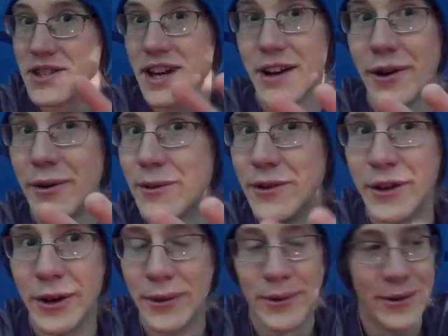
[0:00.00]
I
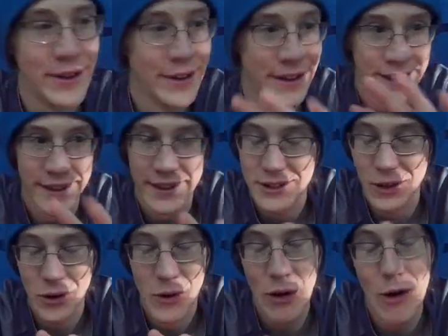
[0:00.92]
don't
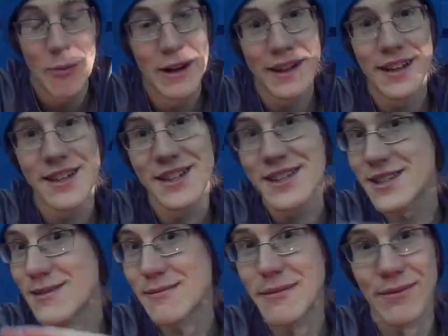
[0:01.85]
quote me,
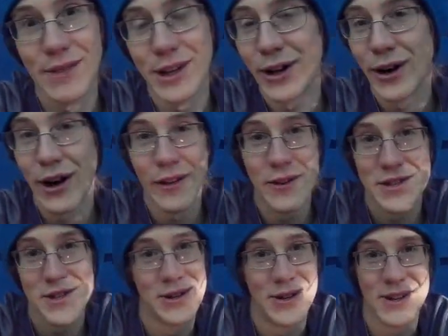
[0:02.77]
because all those
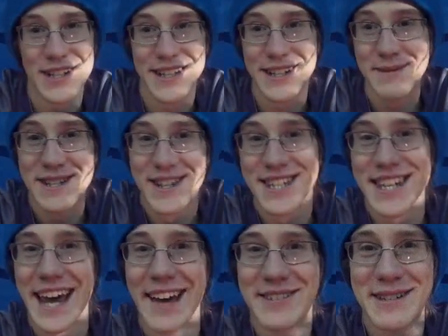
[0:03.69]
New York teams are the
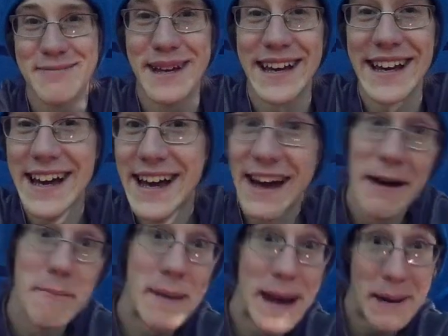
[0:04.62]
same to me.
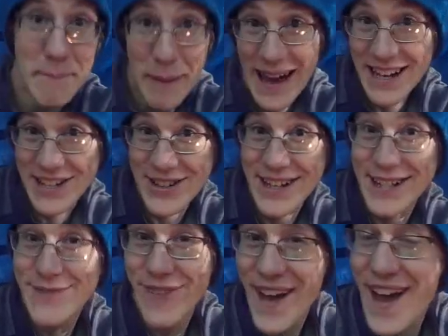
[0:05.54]
Being a
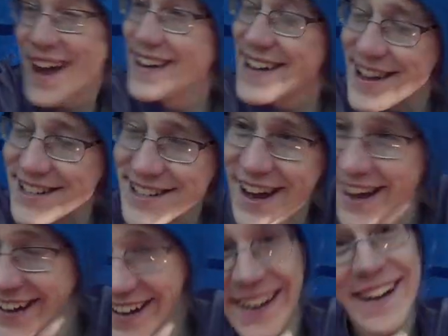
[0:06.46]
Patriots fan, yes sir.
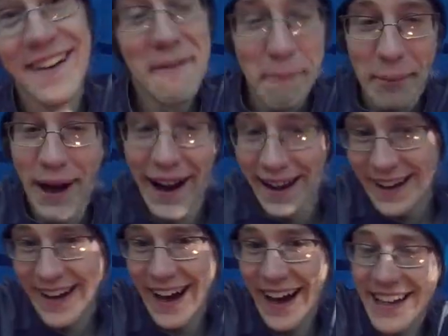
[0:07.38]
But
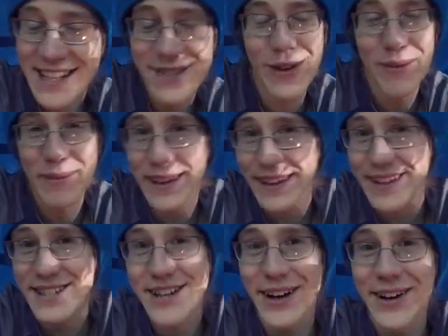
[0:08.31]
he's from the
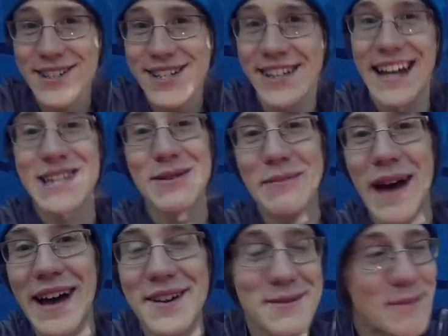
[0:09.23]
East Coast, and that's what
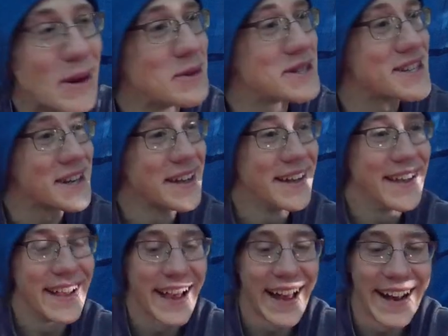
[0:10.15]
matters most.
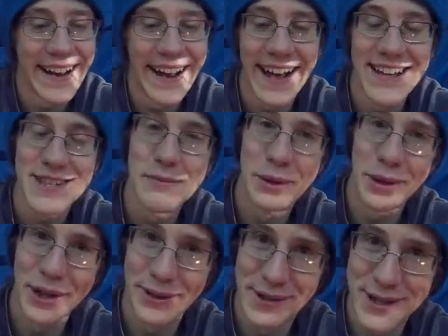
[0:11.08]
And so
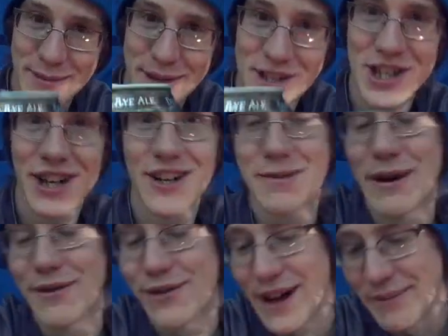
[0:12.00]
Bully at Woodsman, cheers,
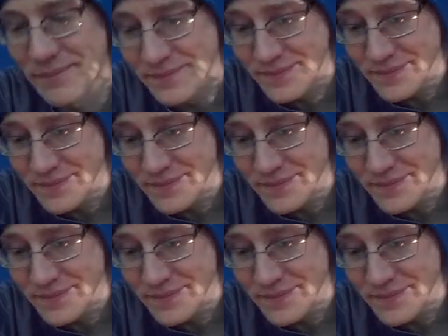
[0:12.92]
my friend.